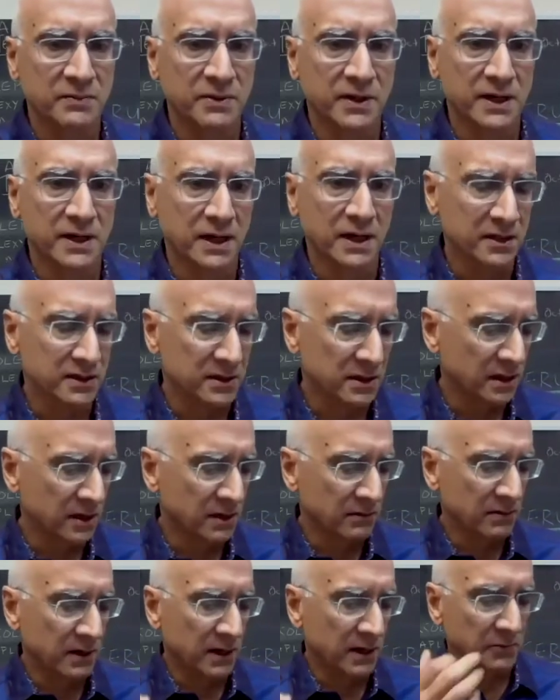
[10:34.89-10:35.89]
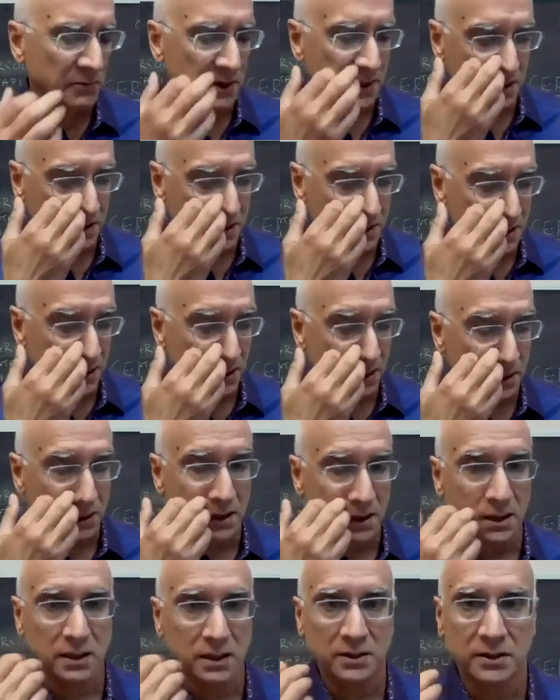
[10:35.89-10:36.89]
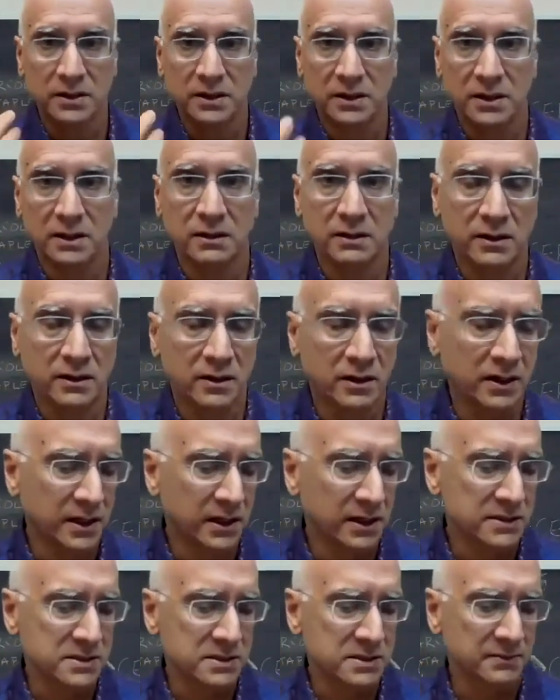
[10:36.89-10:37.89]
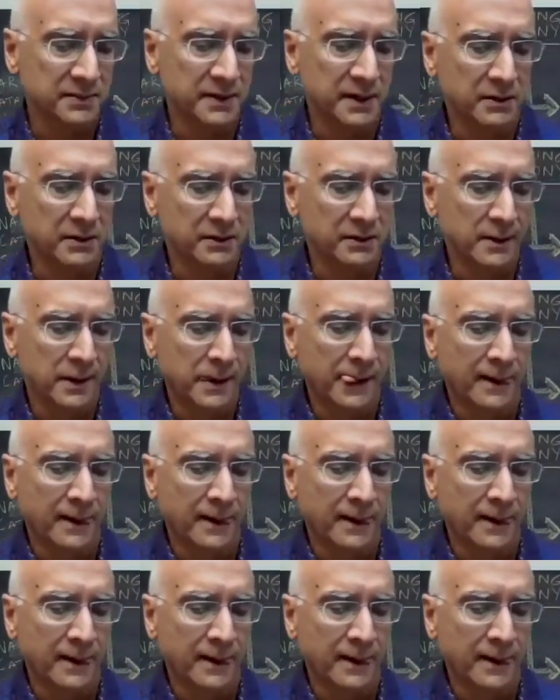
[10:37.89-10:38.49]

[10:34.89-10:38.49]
but I want to tell the audience about